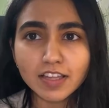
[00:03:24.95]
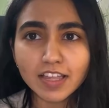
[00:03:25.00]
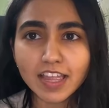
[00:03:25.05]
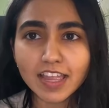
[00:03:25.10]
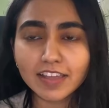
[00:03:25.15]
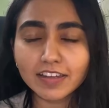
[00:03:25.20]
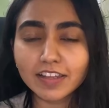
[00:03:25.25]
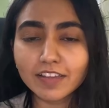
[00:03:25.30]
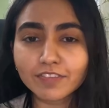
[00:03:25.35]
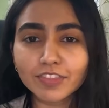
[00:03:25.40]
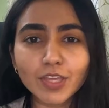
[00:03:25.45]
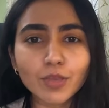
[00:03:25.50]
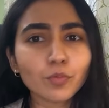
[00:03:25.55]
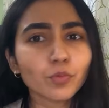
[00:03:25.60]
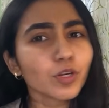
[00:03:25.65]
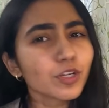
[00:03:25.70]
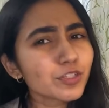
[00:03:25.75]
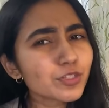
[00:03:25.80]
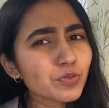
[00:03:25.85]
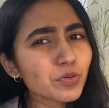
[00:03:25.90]
And if they
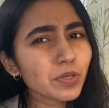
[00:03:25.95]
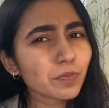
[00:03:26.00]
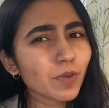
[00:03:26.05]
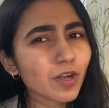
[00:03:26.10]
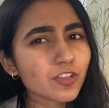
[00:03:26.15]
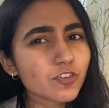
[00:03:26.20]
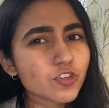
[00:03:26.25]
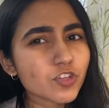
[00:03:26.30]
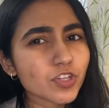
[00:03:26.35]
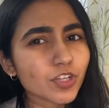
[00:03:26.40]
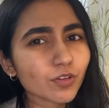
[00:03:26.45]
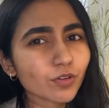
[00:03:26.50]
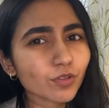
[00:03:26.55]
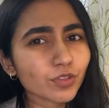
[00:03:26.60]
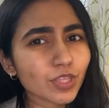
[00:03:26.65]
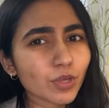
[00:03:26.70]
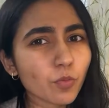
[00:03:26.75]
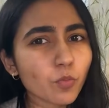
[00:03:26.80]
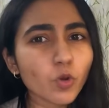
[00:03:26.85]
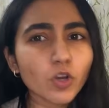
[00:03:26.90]
were doing punch needle,
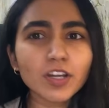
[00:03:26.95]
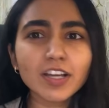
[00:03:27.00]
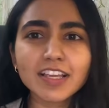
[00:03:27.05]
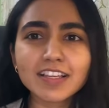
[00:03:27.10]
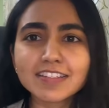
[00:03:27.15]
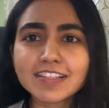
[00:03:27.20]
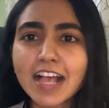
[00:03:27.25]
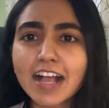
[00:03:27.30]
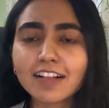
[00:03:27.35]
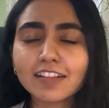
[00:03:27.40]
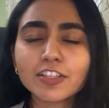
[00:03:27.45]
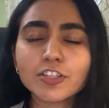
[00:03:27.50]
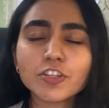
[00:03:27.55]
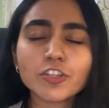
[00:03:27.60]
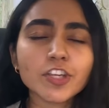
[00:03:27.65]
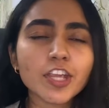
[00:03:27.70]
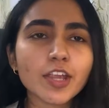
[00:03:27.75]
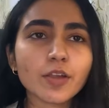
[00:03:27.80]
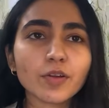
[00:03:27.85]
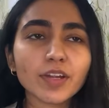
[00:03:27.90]
they weren't exactly
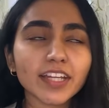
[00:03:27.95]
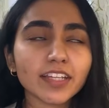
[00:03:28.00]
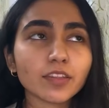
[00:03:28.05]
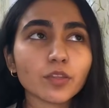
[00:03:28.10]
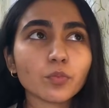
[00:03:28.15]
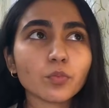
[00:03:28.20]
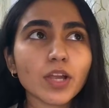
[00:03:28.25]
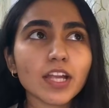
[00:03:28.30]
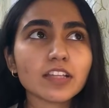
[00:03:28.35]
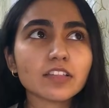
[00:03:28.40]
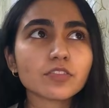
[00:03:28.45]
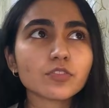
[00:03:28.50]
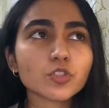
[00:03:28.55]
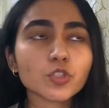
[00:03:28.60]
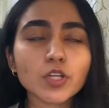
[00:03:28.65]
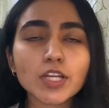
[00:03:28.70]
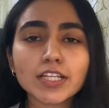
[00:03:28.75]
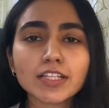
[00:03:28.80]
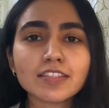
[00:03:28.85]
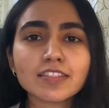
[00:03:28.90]
sharing the right
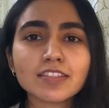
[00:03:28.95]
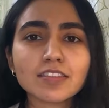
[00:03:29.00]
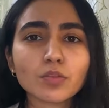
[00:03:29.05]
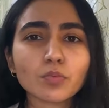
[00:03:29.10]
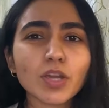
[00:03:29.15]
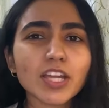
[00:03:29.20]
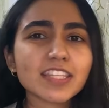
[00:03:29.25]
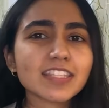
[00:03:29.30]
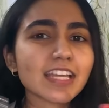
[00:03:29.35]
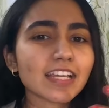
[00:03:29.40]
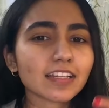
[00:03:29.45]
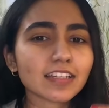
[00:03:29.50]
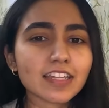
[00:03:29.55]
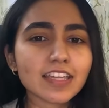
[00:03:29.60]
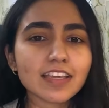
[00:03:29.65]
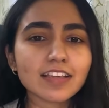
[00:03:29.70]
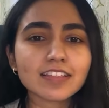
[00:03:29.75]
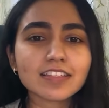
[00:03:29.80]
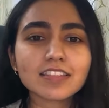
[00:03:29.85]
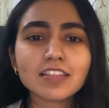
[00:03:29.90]
tricks, the right
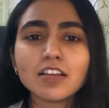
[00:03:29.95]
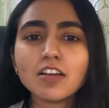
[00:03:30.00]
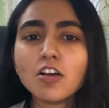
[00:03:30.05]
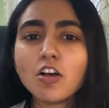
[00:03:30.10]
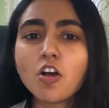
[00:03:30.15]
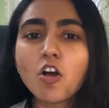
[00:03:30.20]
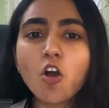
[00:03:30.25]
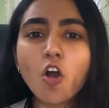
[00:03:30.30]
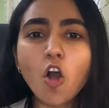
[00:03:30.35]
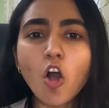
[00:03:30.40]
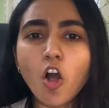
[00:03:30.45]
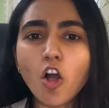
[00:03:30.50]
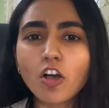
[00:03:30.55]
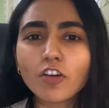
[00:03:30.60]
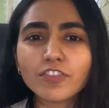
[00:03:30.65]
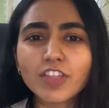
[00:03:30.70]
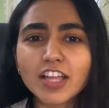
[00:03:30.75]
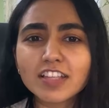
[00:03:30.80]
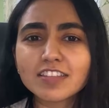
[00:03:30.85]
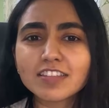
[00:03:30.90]
techniques, all
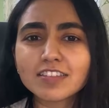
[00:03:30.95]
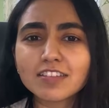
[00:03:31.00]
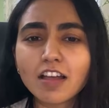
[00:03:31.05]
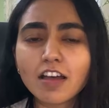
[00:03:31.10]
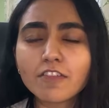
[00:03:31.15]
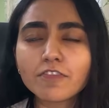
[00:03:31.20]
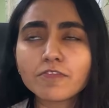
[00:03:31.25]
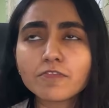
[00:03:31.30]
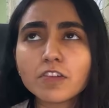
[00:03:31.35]
that stuff.